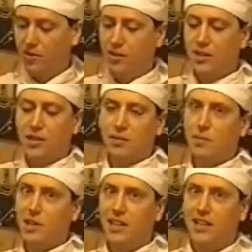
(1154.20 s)
buying
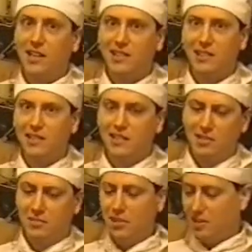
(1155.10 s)
extra, because otherwise
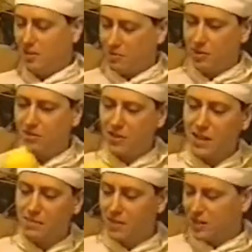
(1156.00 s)
I would have attempted
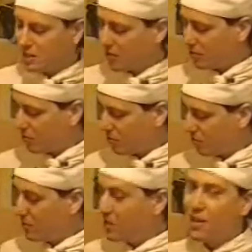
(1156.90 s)
to juggle them
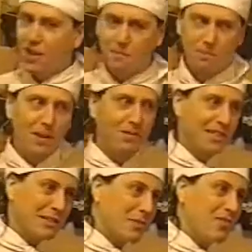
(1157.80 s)
and bounce them off
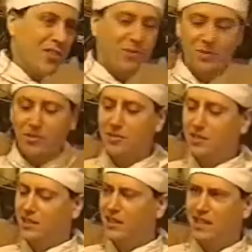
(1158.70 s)
the walls, and it
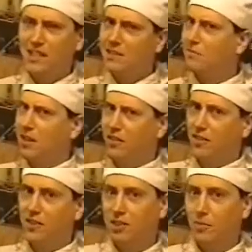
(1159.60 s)
doesn't matter if you drop
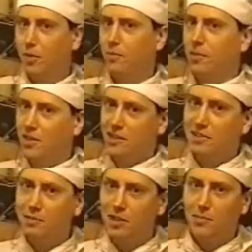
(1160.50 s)
them, because what you
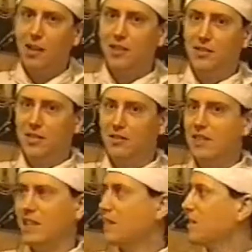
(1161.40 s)
plan on doing
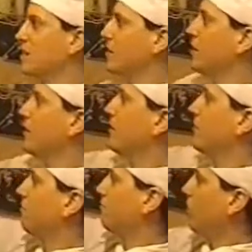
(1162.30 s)
is
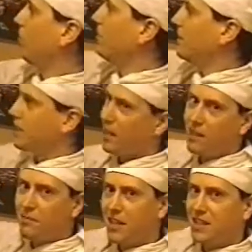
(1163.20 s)
rolling it anyway
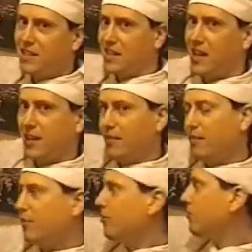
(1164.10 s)
to get all
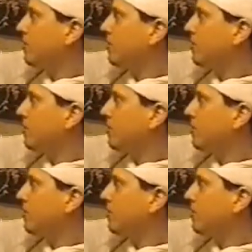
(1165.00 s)
the